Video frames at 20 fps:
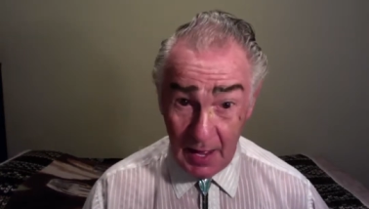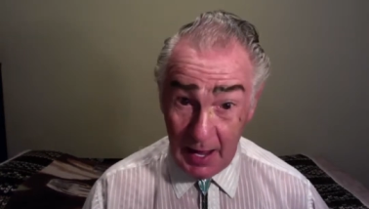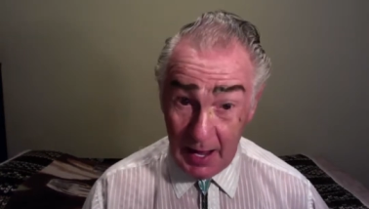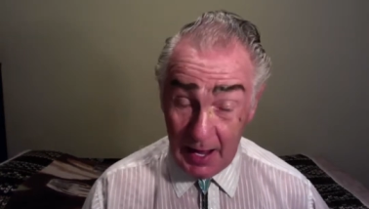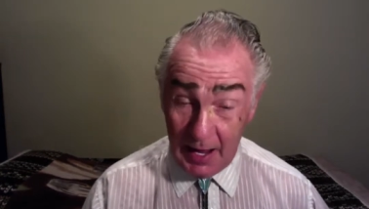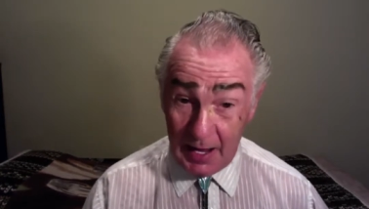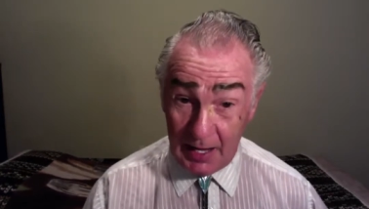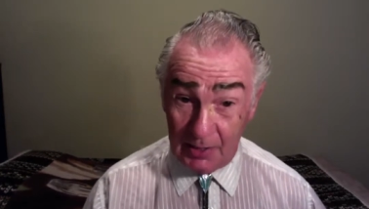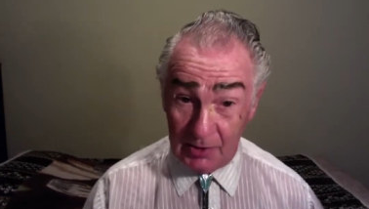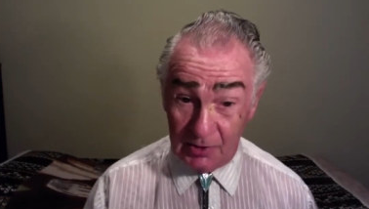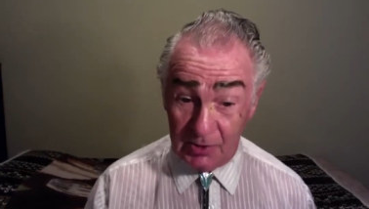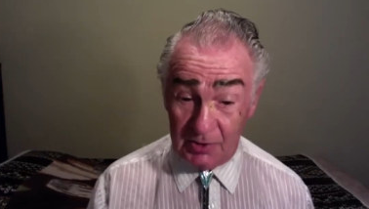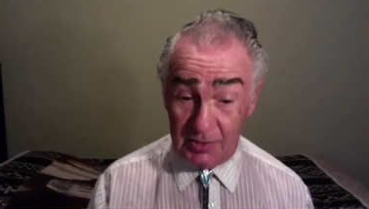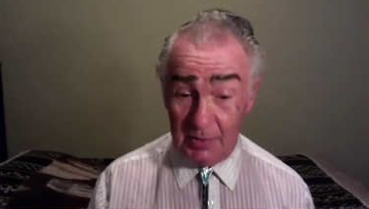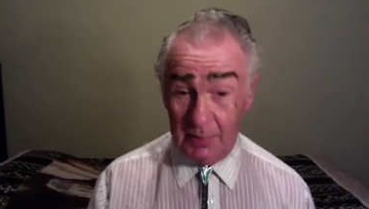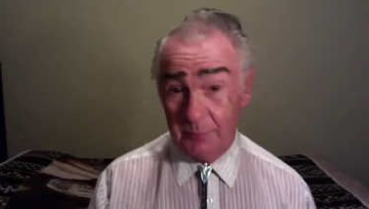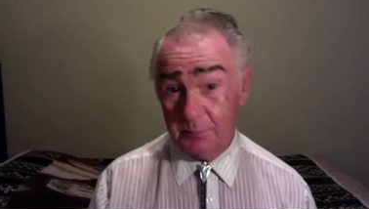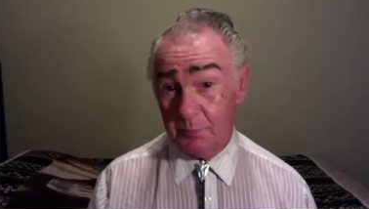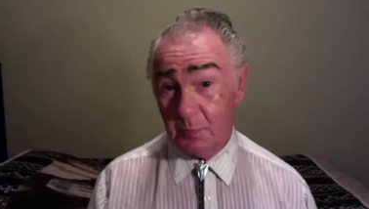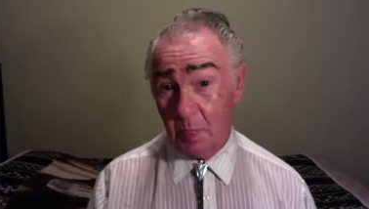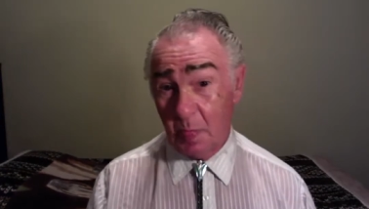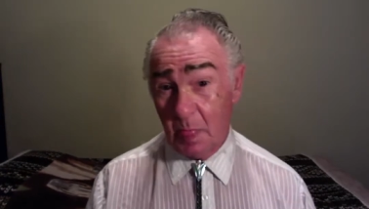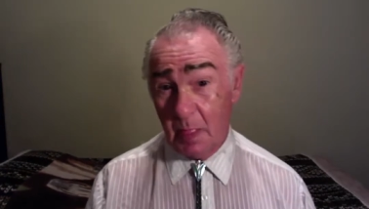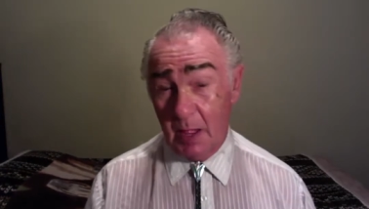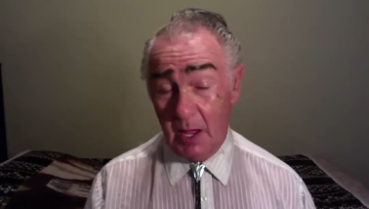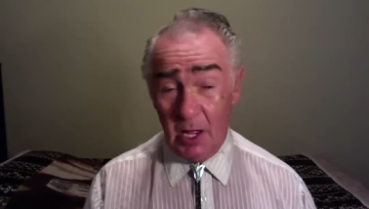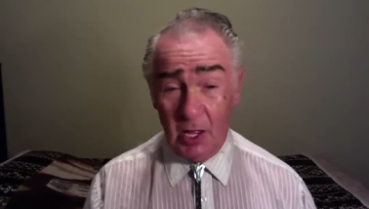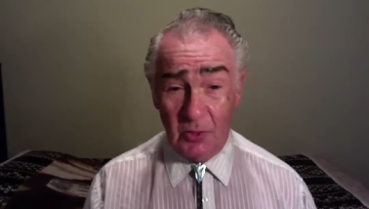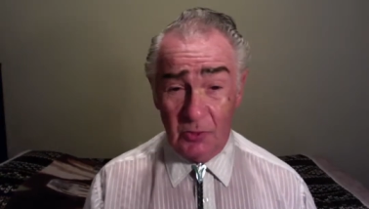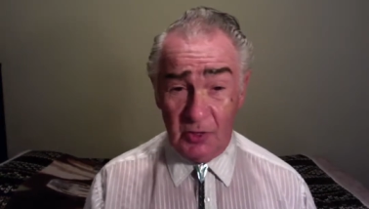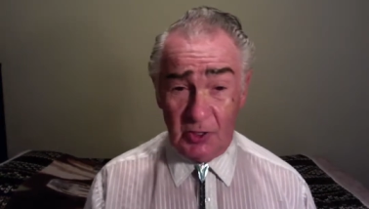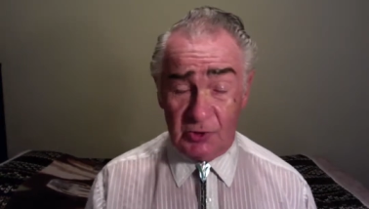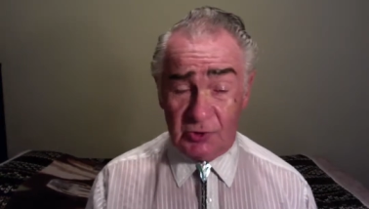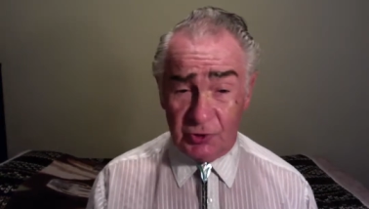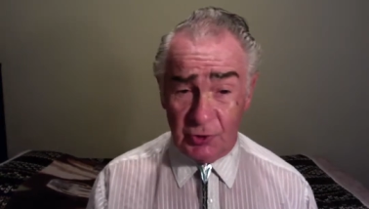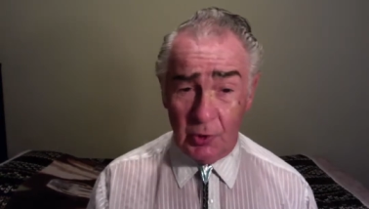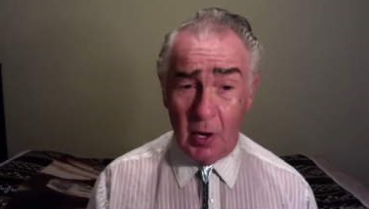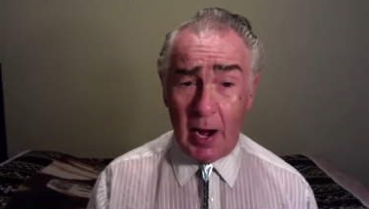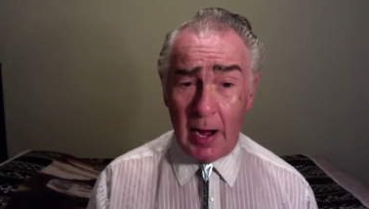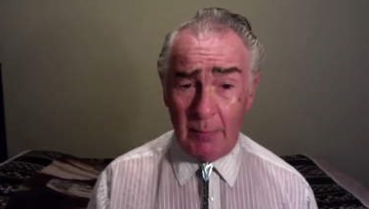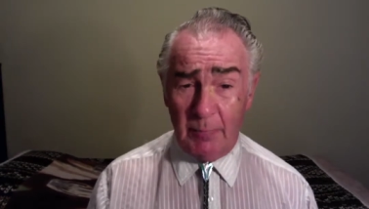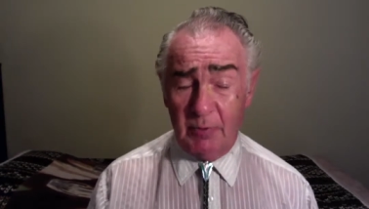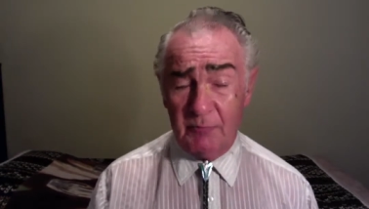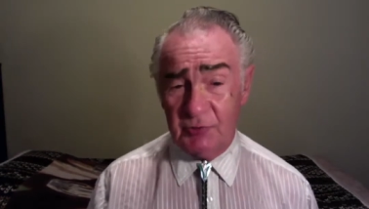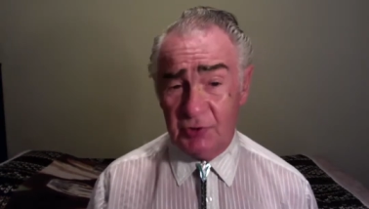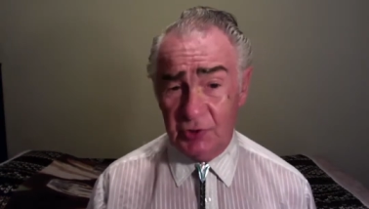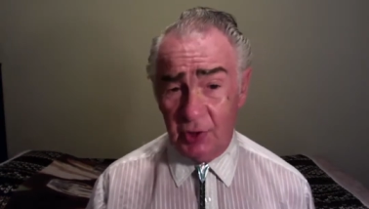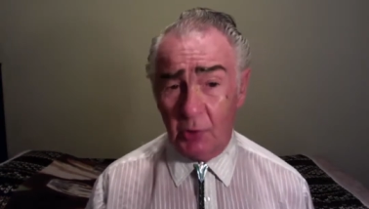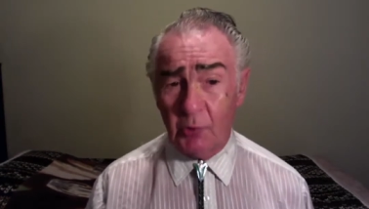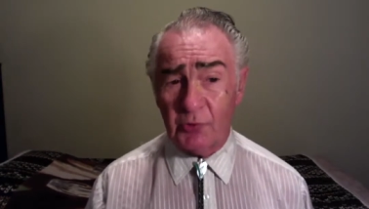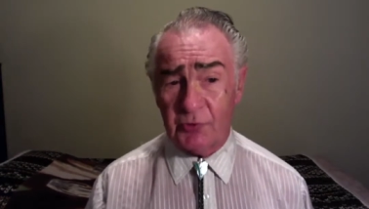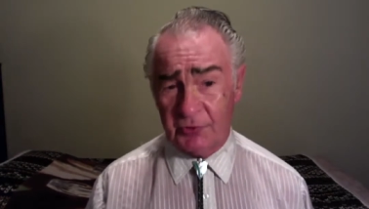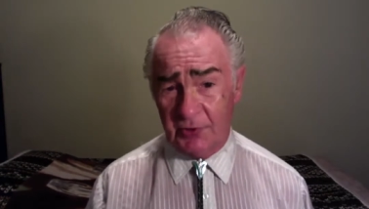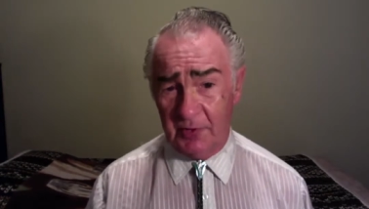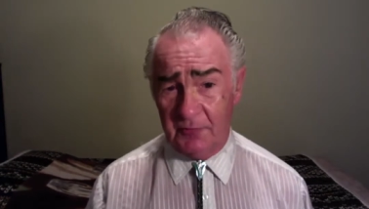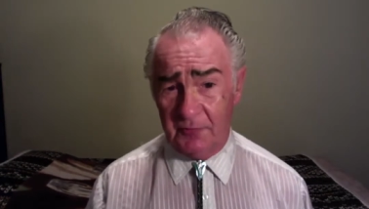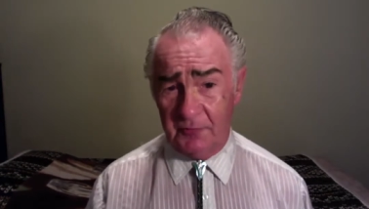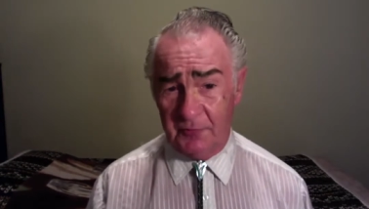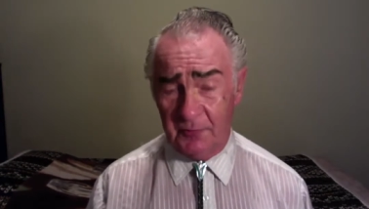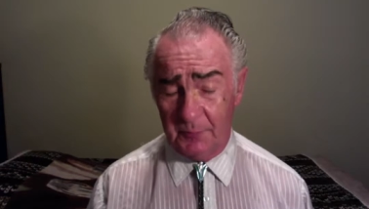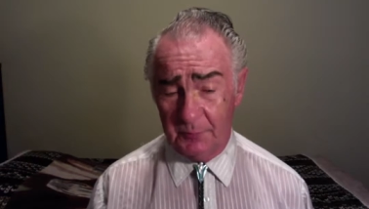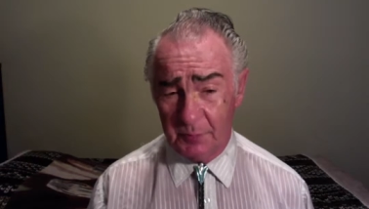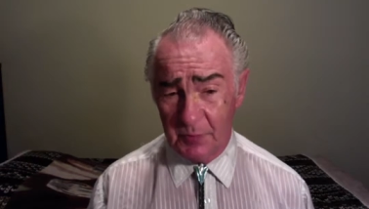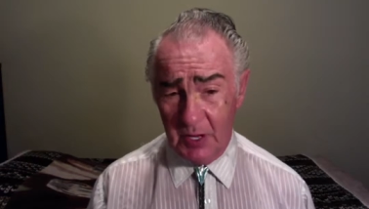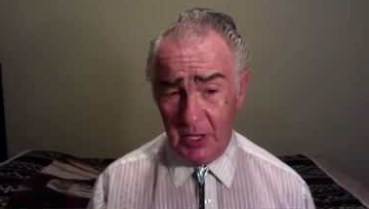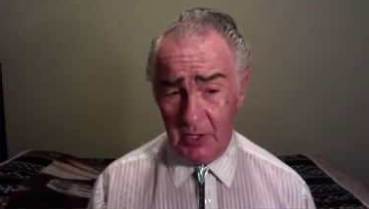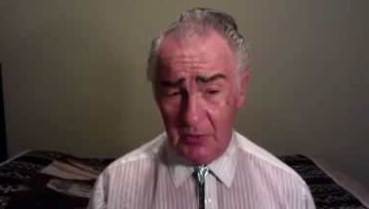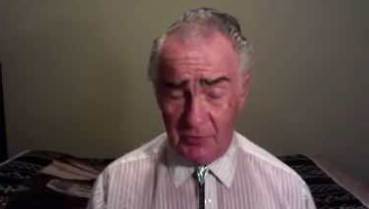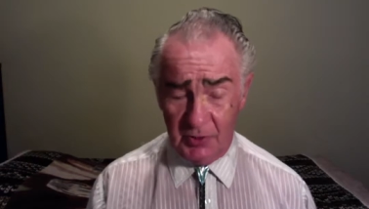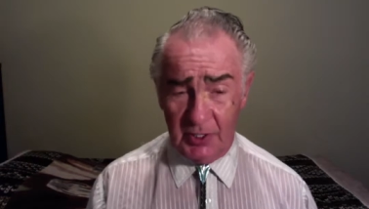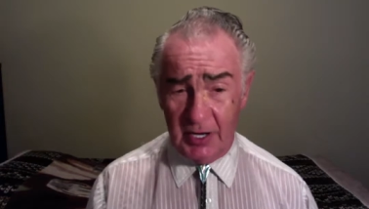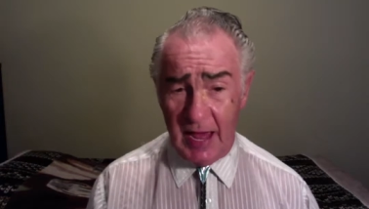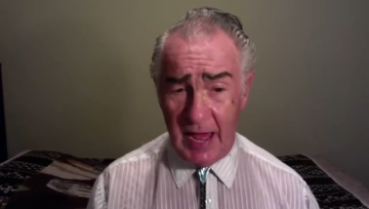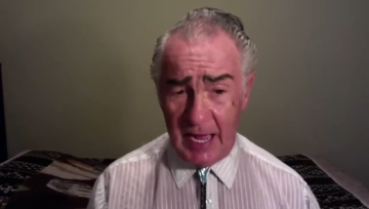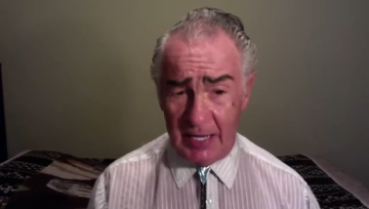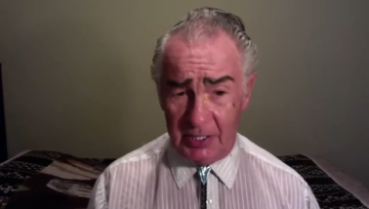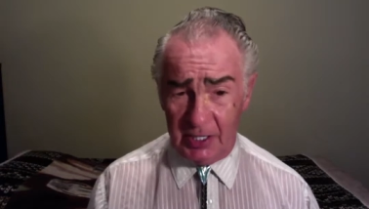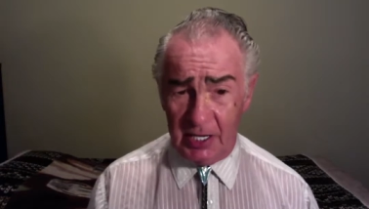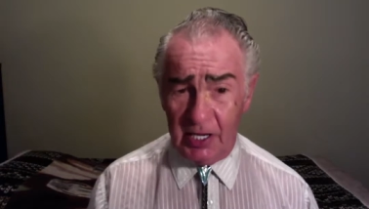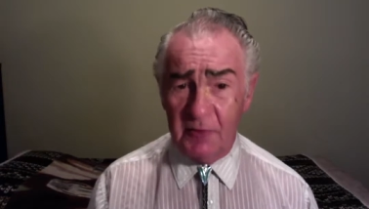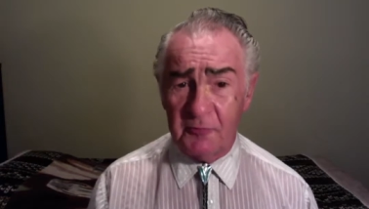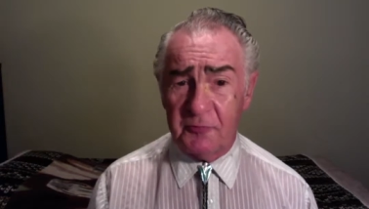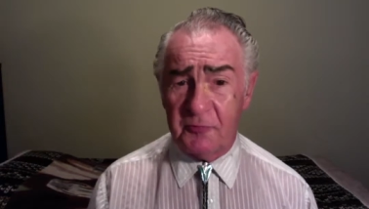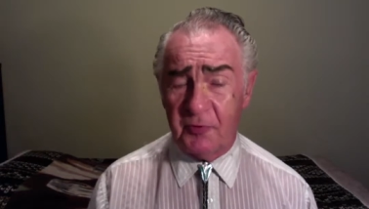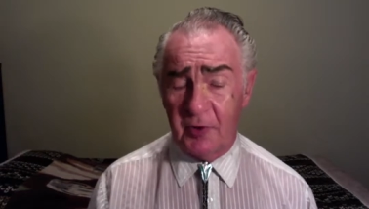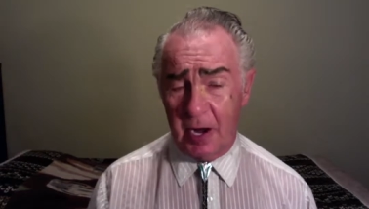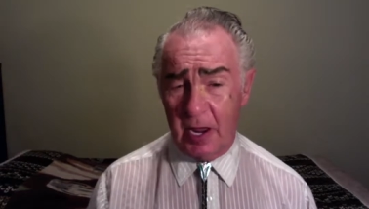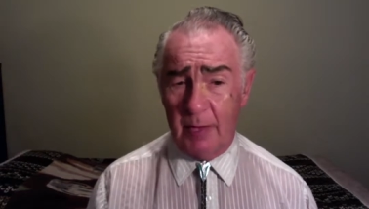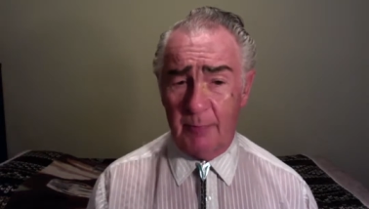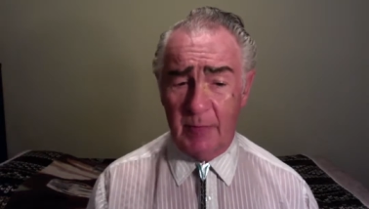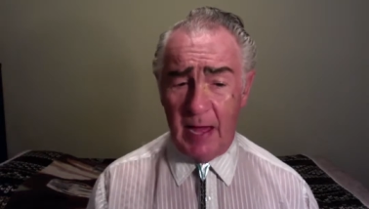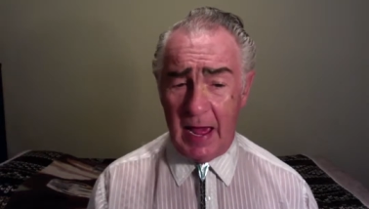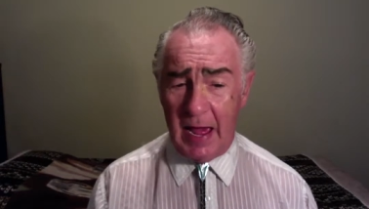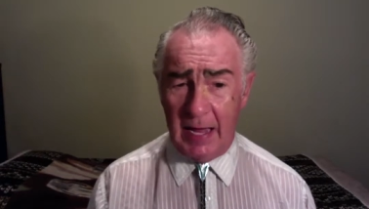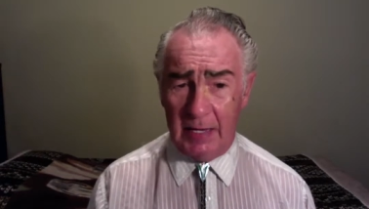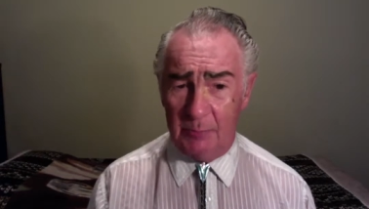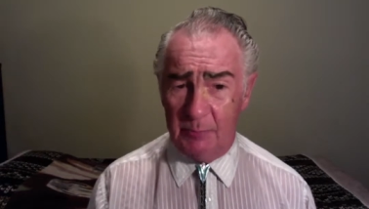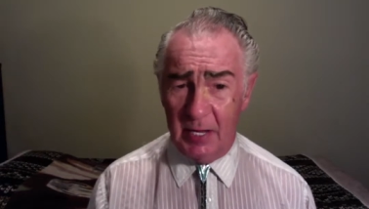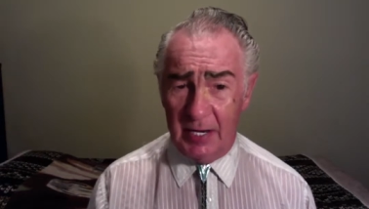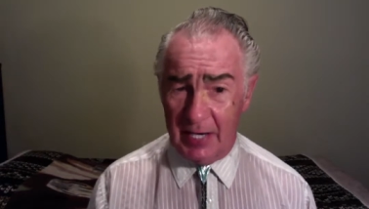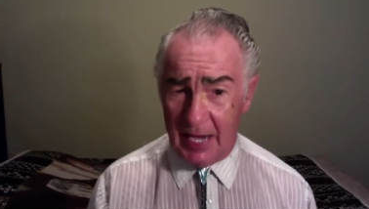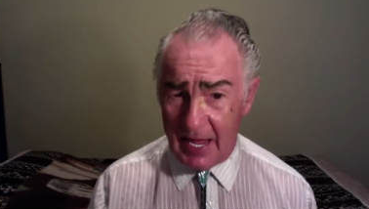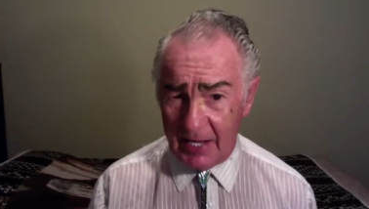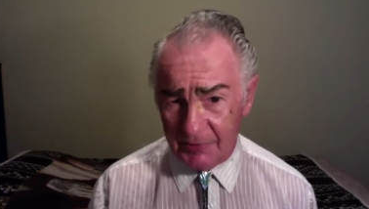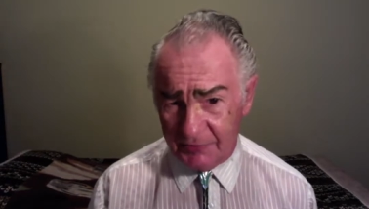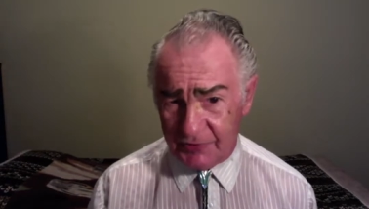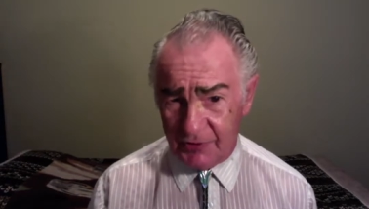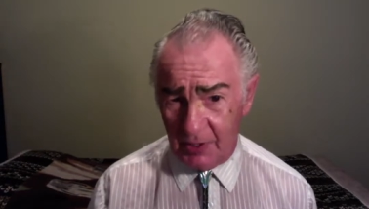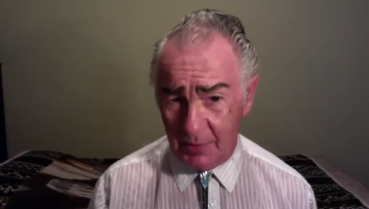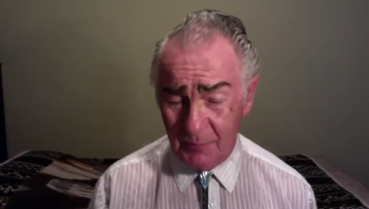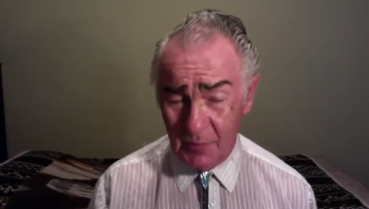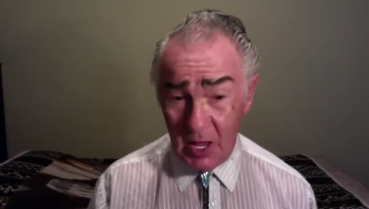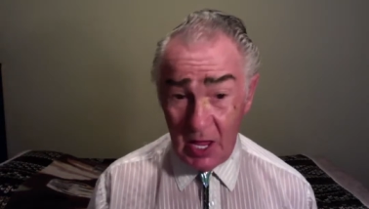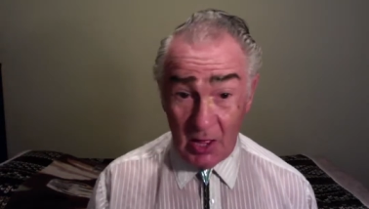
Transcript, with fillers: and the tribe of Joseph that had Ephraim and Manasseh,